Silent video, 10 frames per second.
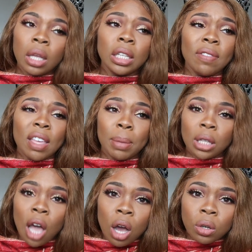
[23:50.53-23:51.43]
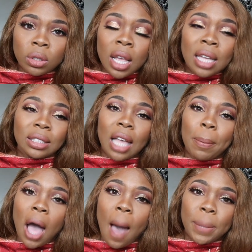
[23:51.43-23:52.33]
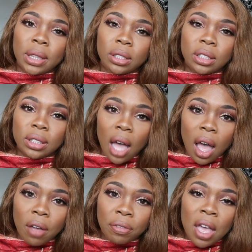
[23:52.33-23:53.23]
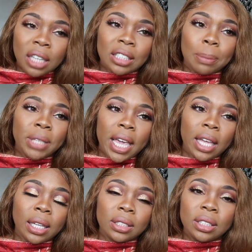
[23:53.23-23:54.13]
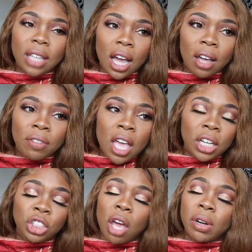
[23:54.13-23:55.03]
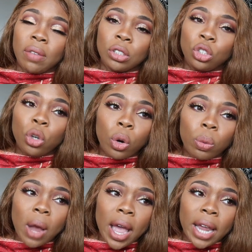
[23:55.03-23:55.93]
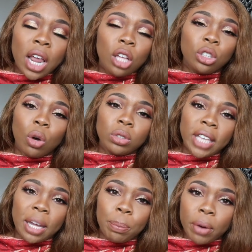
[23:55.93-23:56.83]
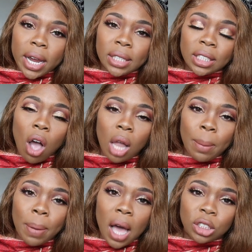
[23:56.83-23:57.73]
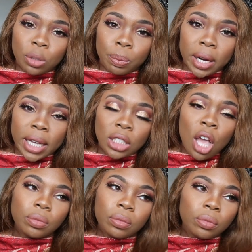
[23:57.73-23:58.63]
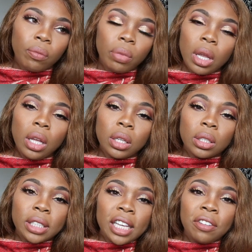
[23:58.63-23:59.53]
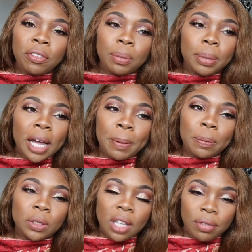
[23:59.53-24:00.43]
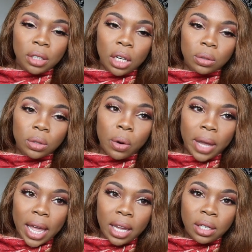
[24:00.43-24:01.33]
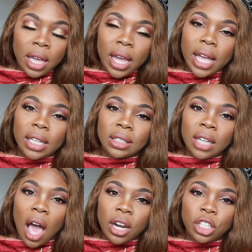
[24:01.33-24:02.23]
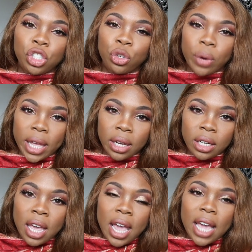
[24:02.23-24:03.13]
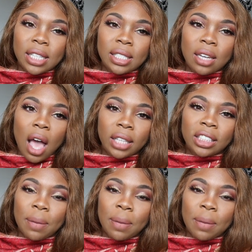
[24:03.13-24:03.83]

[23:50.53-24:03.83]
Leave them alone. Stop copping their stuff. Stop taking their stuff because y'all don't even do it right. Don't take braids and call it boxer braids. Leave black people's stuff alone, okay? It is not a trend. It is not